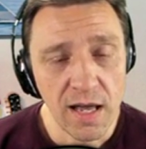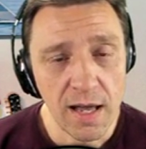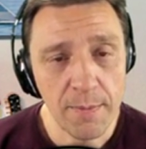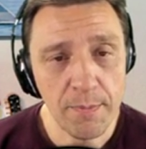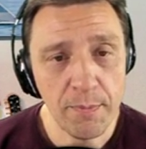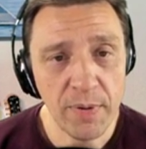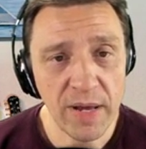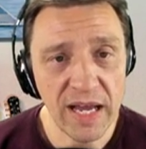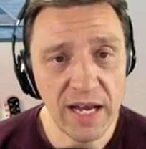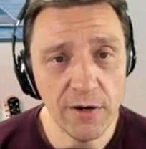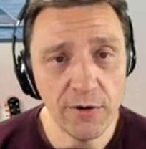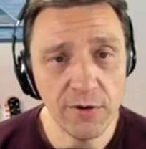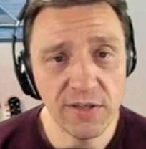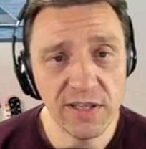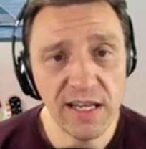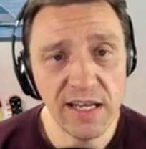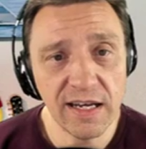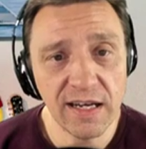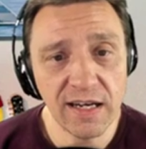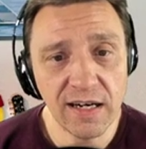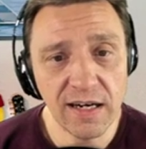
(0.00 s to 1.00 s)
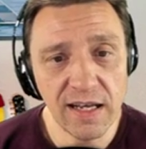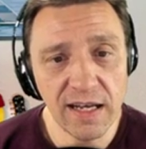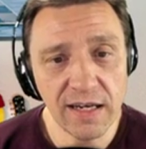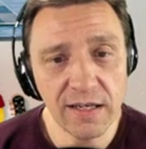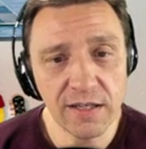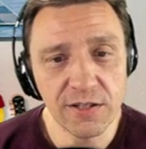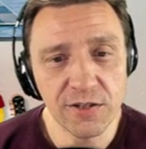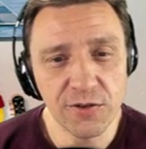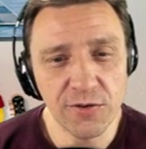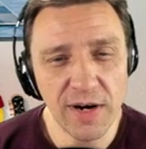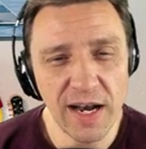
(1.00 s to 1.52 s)
Apparently,
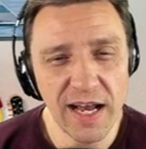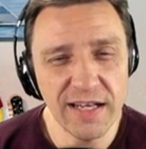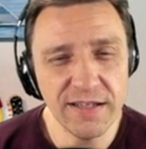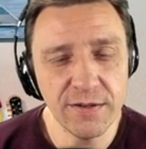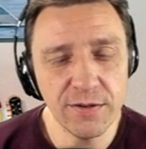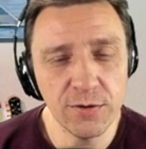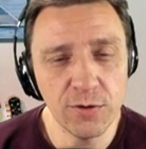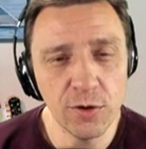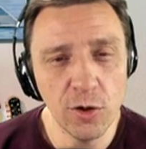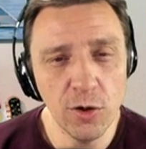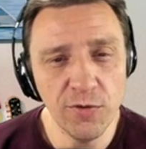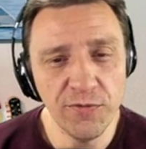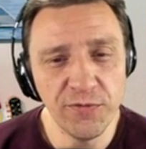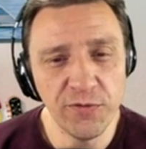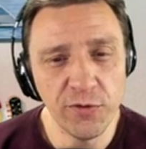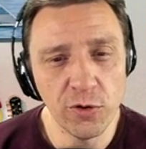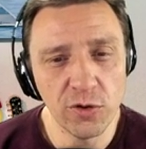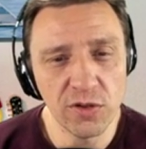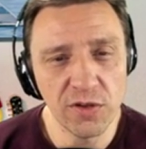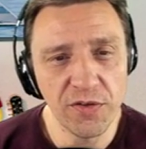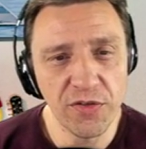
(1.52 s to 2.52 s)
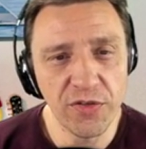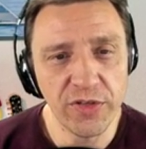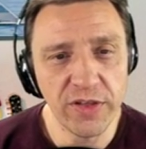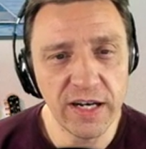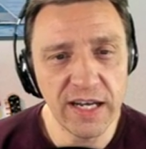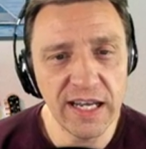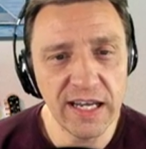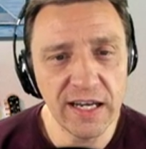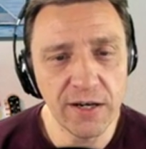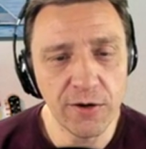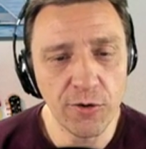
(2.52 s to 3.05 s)
Kliker tries to go for the
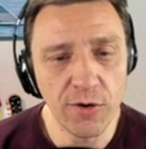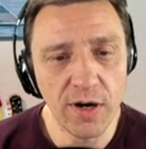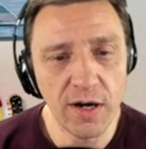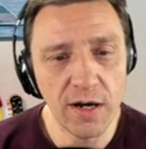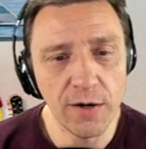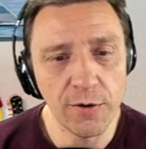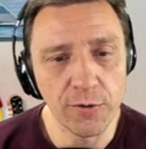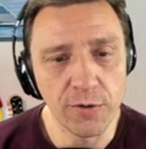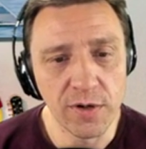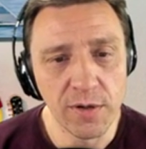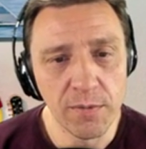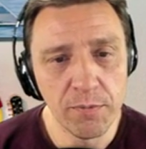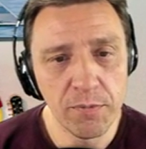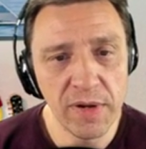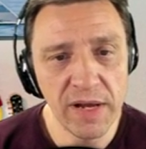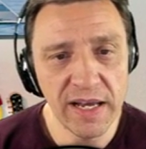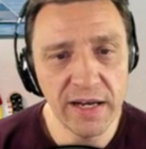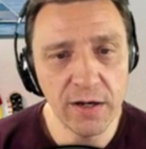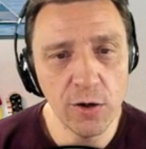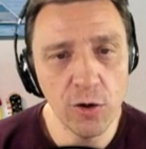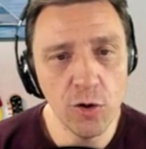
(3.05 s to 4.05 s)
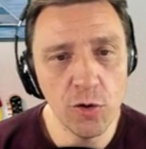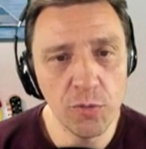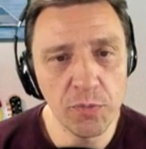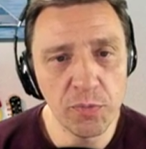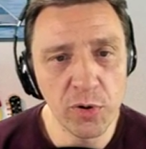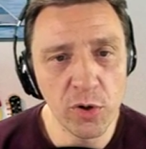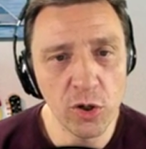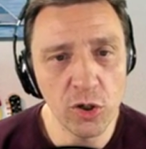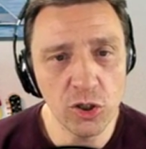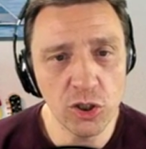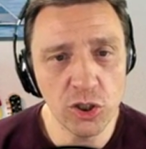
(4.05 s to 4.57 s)
three crown. Big O
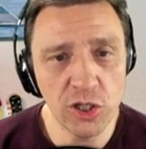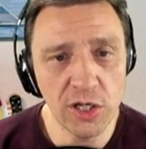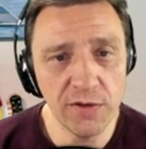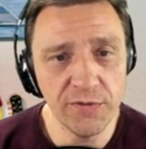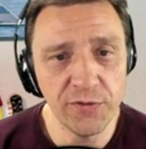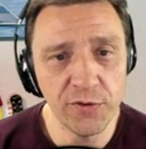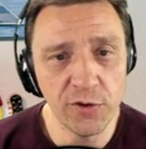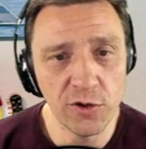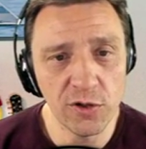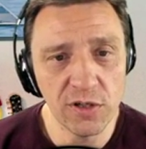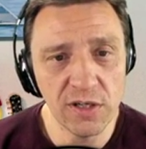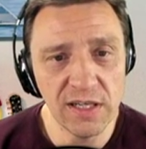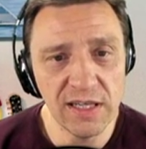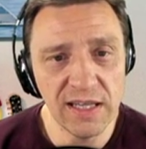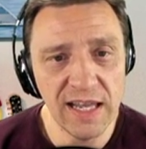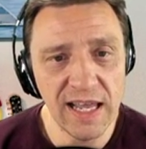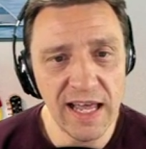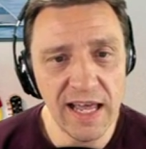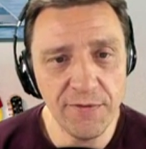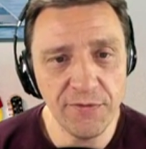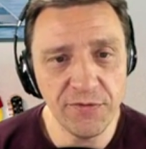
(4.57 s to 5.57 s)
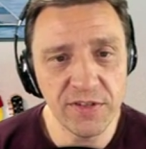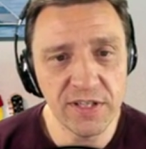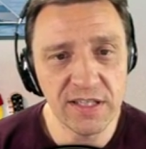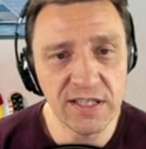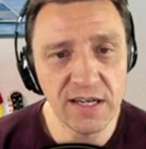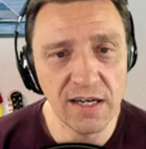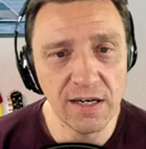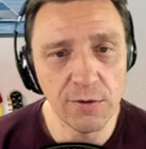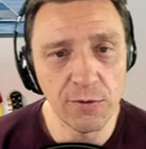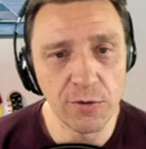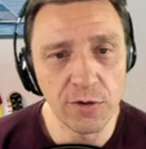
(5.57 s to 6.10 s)
pushing for the left
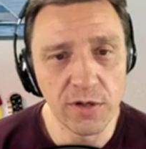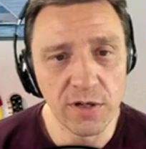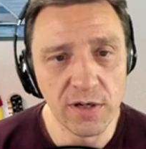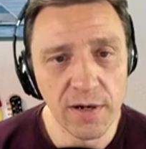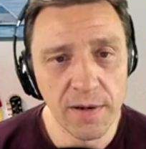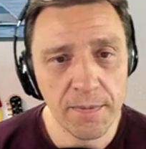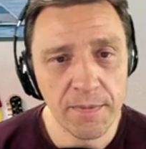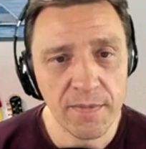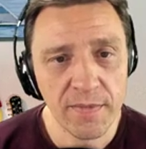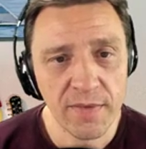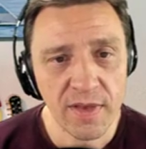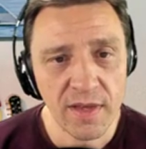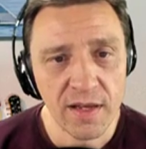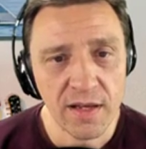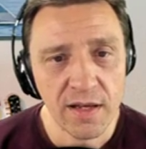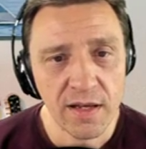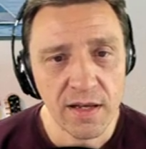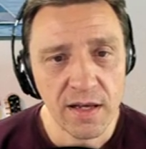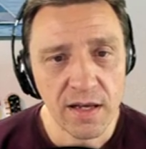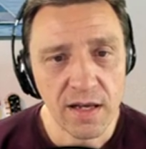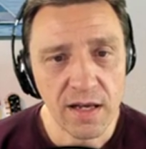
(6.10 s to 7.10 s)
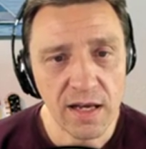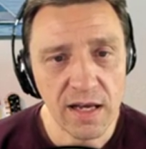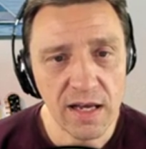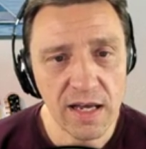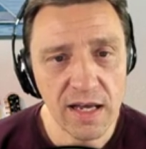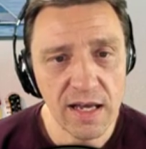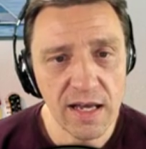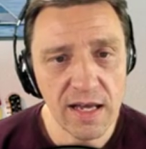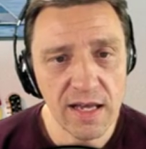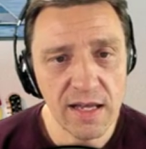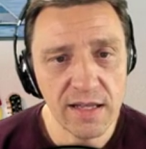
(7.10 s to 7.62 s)
tower.
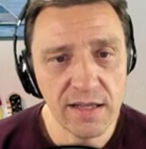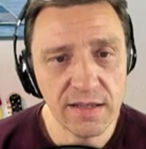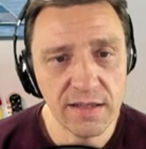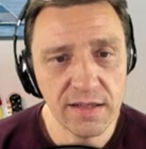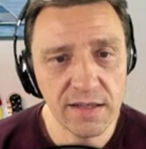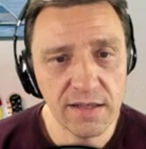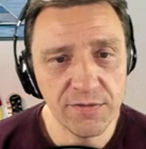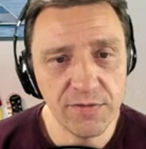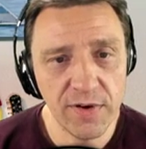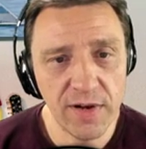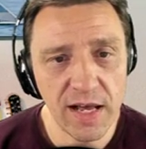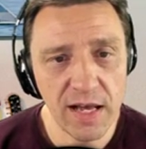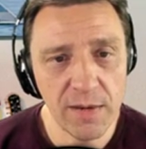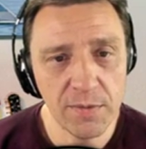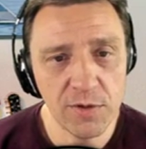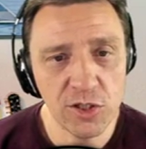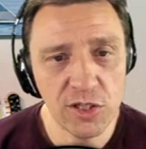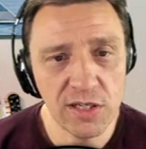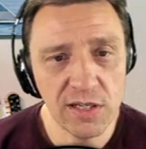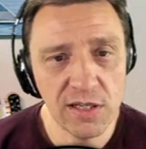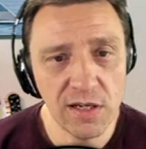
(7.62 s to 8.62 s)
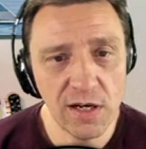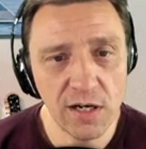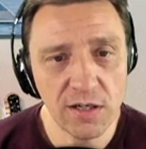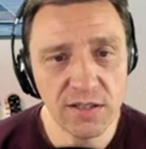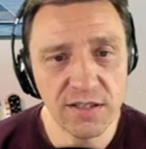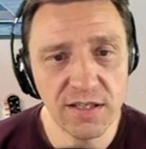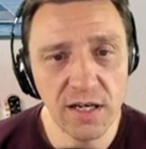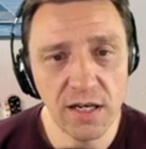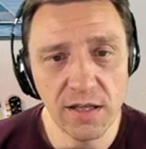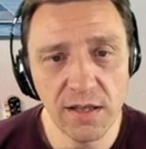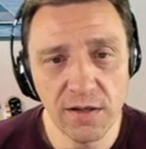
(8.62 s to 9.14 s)
And the flying machine
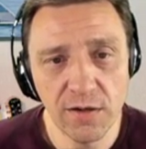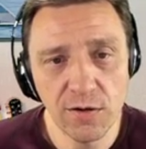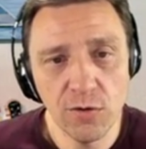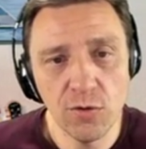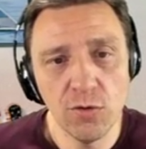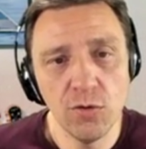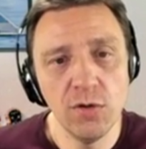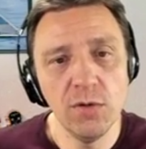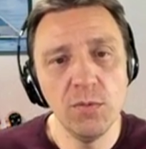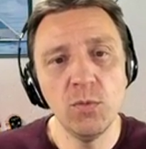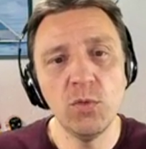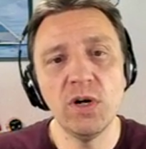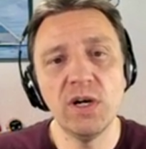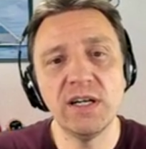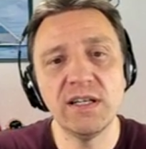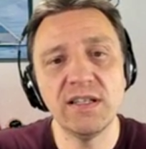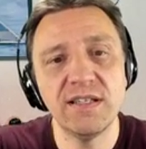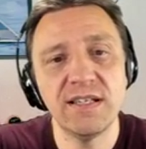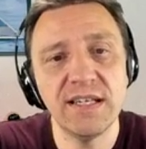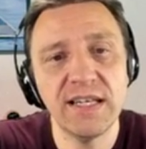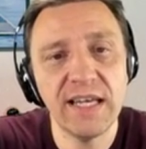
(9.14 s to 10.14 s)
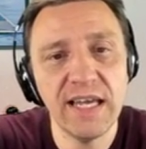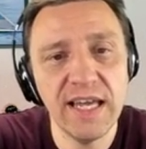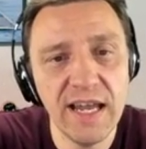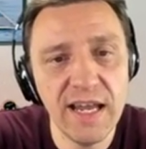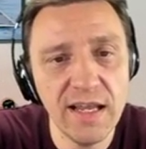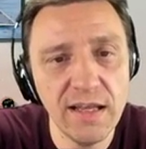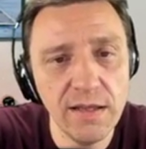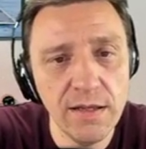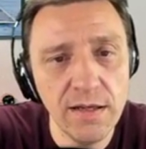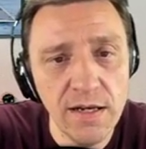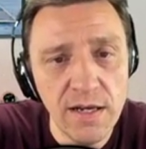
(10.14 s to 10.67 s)
locks on the golem once
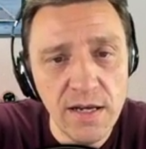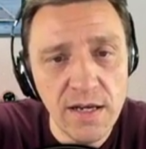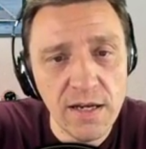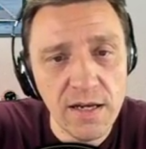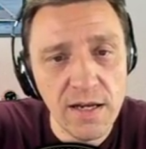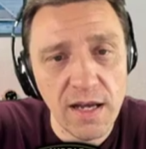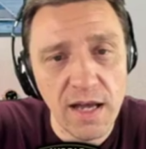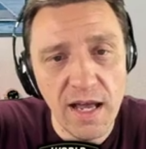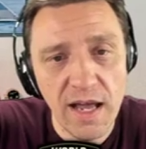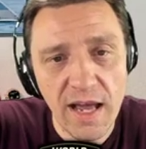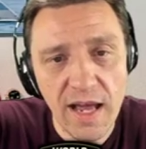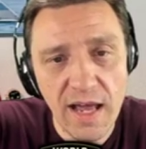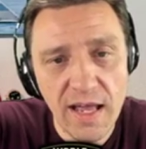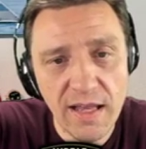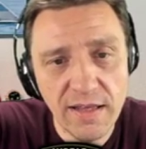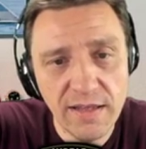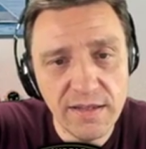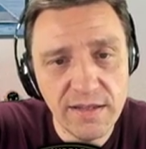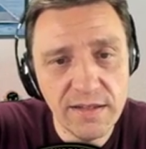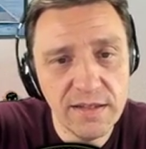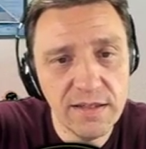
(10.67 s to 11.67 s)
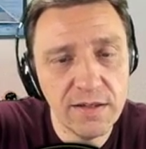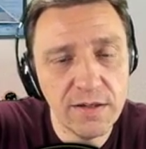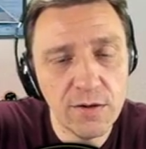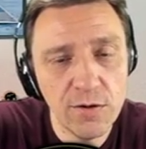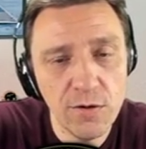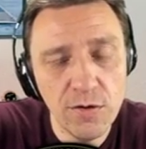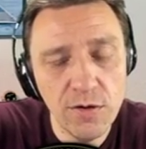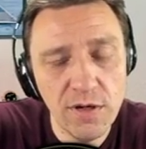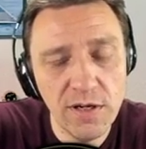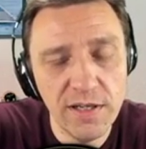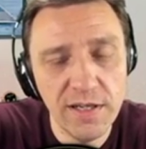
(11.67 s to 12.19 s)
again. And the,
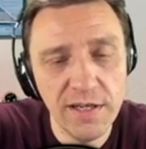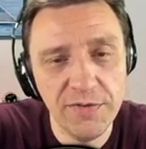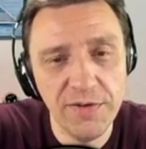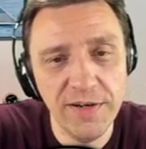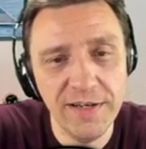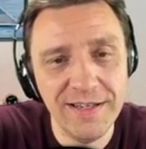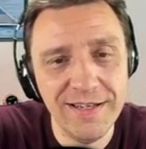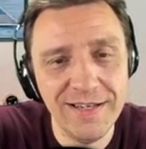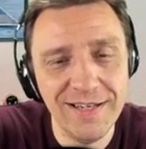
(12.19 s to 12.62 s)
go the,